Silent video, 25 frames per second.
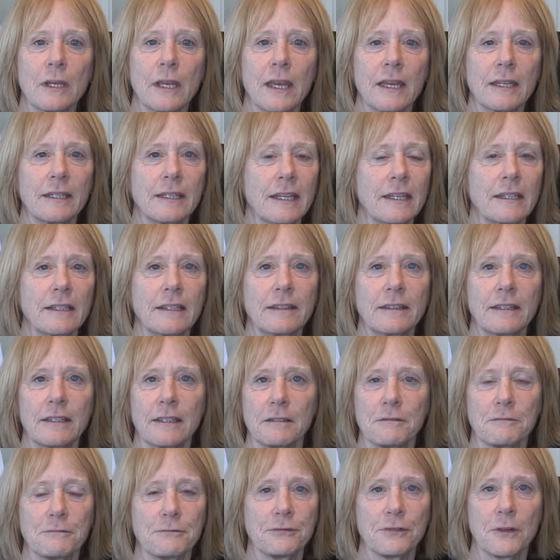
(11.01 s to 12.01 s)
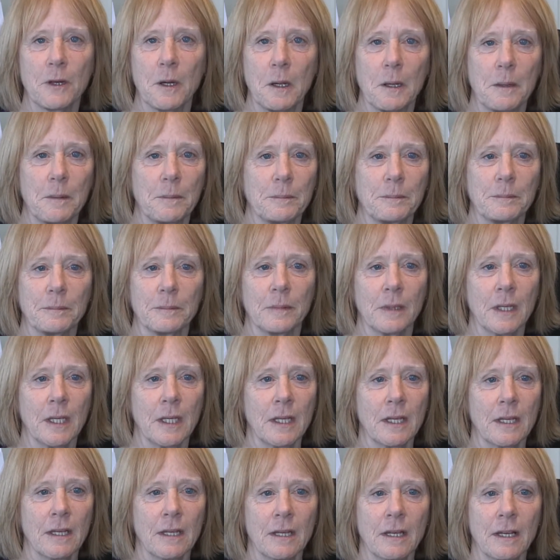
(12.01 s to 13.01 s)
get anything from
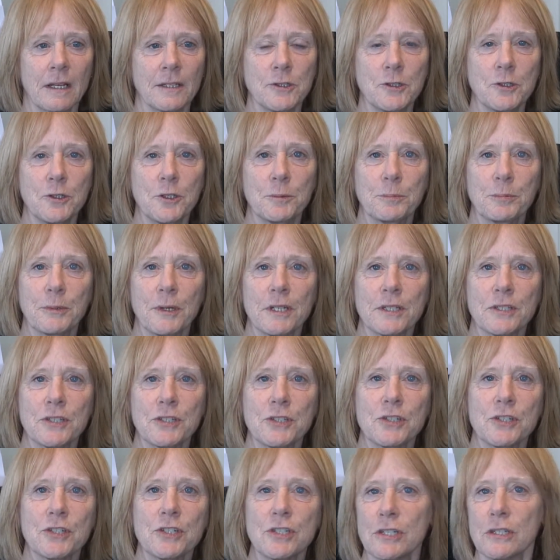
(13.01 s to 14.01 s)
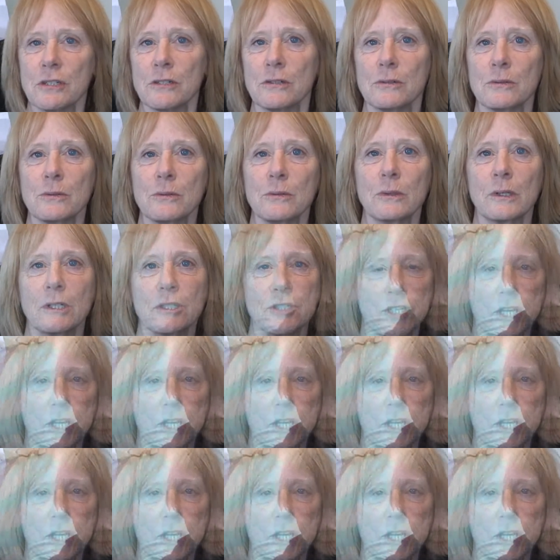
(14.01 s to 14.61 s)
a toothbrush to a